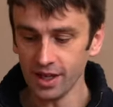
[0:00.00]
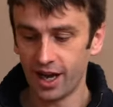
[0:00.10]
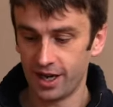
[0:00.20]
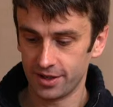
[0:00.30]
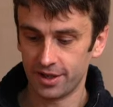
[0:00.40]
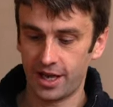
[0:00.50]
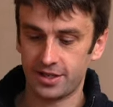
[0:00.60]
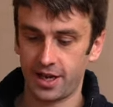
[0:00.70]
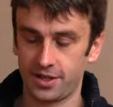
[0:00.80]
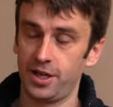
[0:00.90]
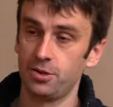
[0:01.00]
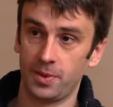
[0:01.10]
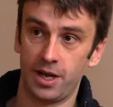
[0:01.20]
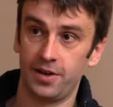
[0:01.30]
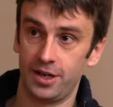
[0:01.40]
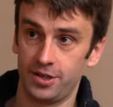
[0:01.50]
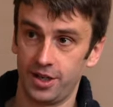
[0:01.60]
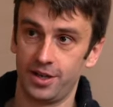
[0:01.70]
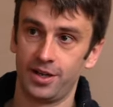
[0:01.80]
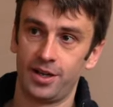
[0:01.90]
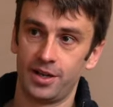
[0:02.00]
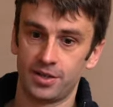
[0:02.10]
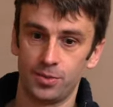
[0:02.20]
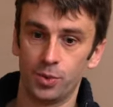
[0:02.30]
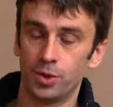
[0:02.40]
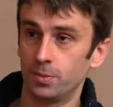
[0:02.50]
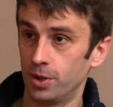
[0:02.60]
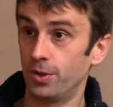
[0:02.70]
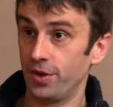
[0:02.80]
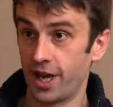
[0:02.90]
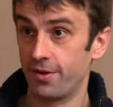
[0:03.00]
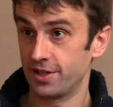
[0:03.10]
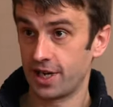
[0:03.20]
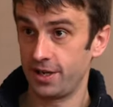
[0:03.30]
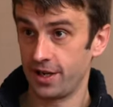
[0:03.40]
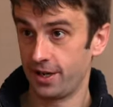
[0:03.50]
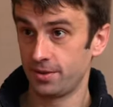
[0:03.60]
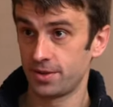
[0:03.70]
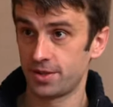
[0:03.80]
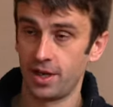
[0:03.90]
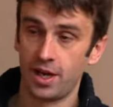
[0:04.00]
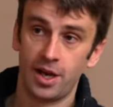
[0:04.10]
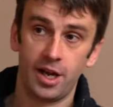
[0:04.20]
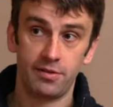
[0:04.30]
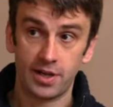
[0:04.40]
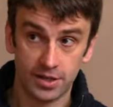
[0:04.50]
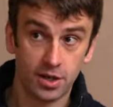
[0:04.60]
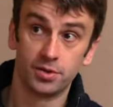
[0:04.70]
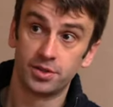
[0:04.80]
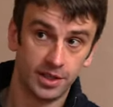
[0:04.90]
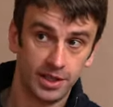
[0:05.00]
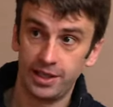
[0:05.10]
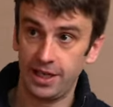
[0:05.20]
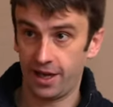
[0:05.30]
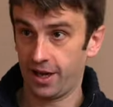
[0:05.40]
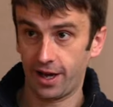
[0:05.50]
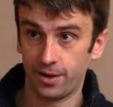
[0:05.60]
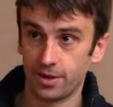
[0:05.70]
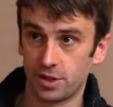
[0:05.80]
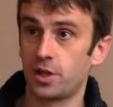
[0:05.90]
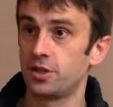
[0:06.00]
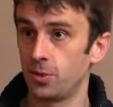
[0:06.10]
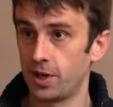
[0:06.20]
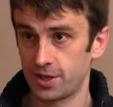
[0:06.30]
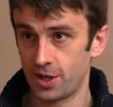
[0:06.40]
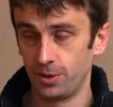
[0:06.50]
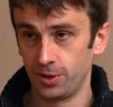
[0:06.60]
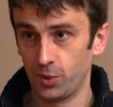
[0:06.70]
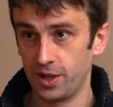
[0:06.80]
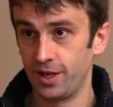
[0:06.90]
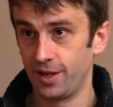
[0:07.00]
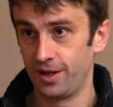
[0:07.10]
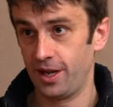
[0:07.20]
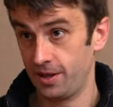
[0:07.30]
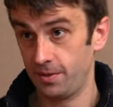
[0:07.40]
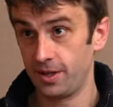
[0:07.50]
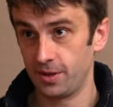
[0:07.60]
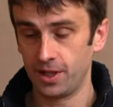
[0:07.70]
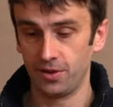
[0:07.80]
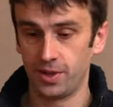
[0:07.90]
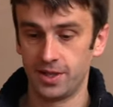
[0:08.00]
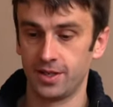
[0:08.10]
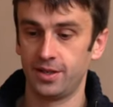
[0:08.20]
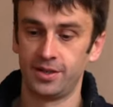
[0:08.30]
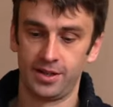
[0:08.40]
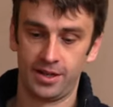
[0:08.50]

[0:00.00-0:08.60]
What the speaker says: And it takes a huge amount of energy to warm all the air inside your house. And if that's constantly leaking out, especially when it's cold and windy in the middle of winter,